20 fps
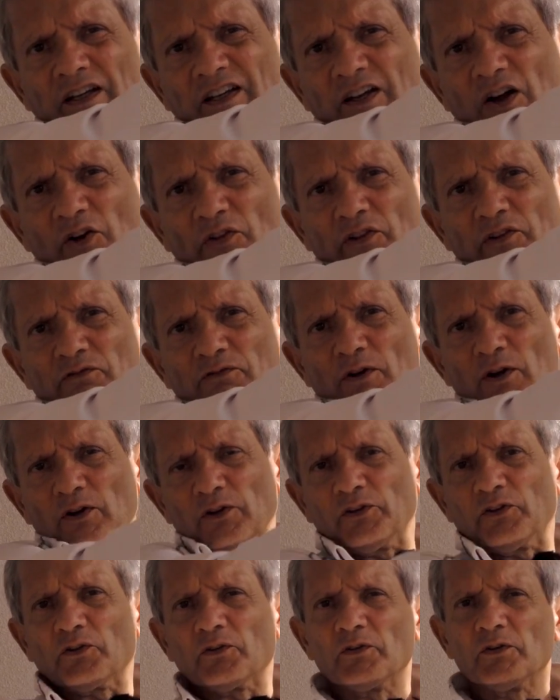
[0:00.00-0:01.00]
on the follow
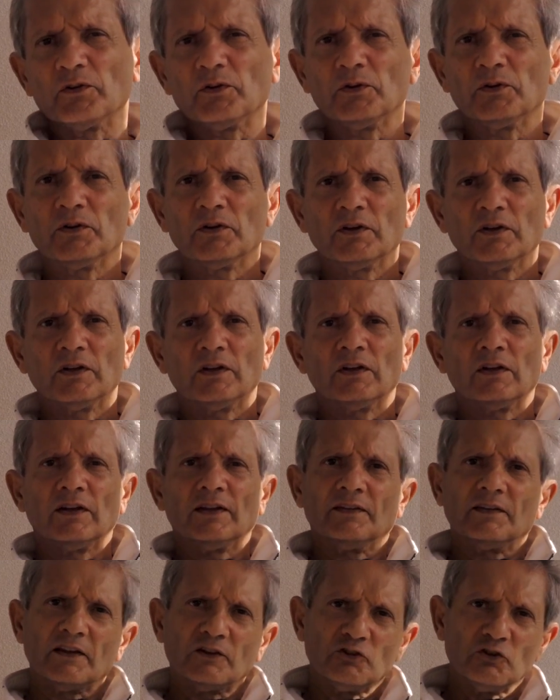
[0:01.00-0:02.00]
through
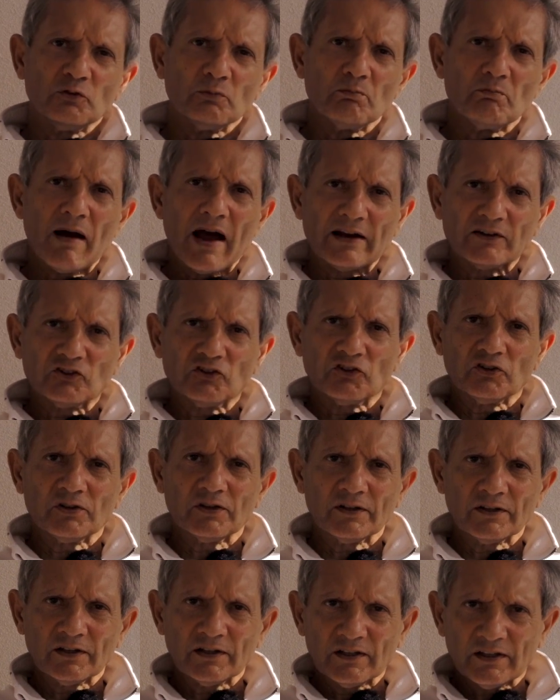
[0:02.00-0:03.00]
that you match
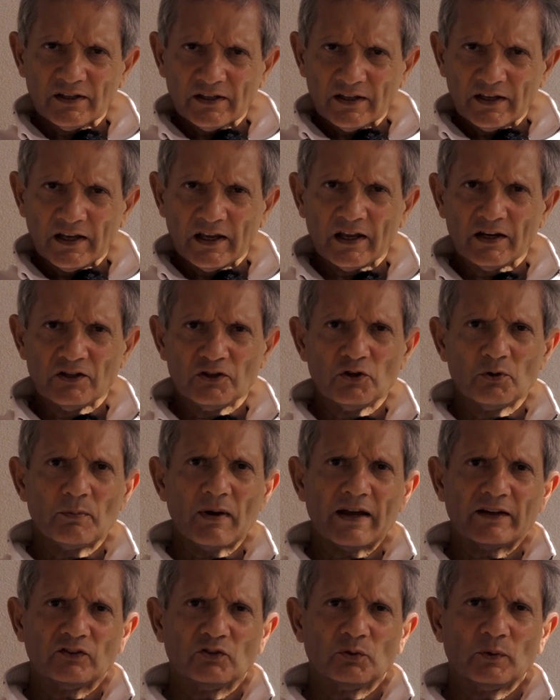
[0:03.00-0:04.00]
in your
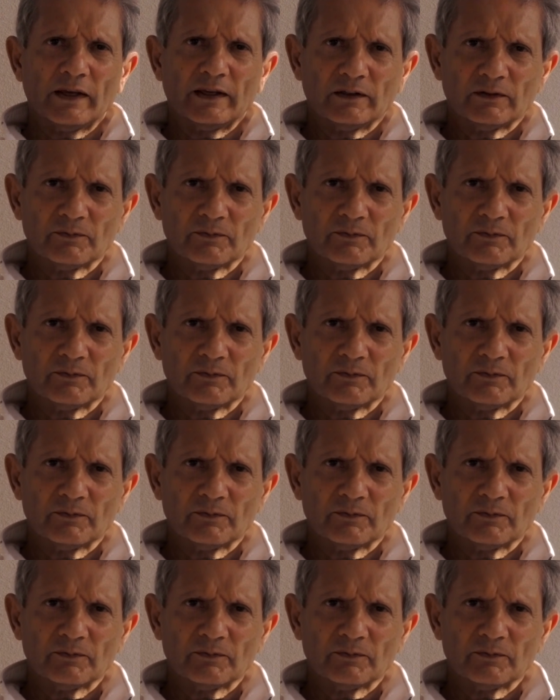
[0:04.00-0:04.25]
backswing.